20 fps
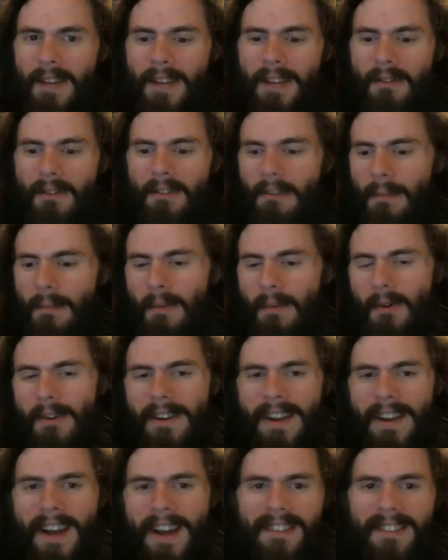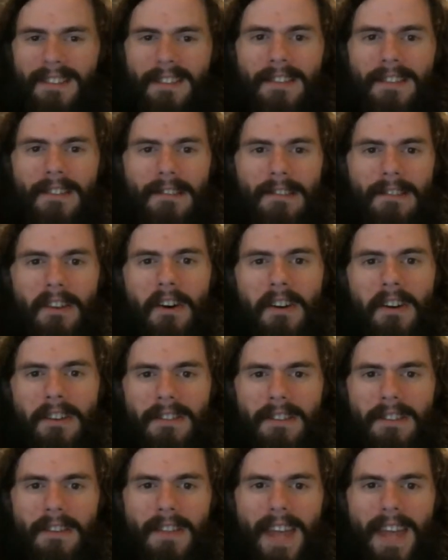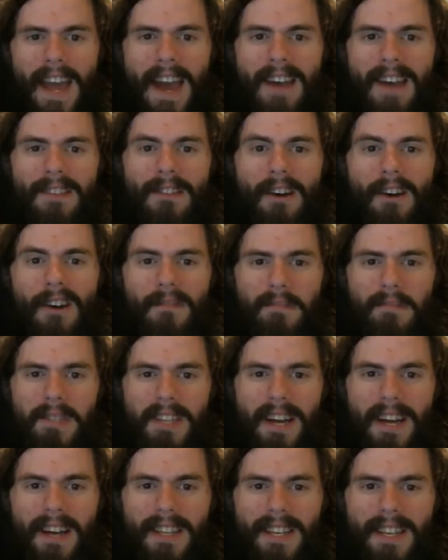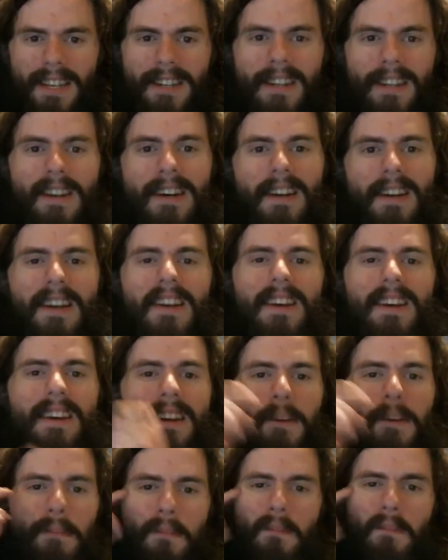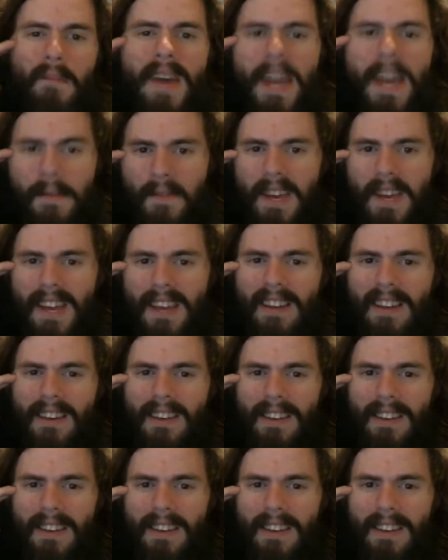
you to support Nazis as long as they're the Azov battalion. Maybe.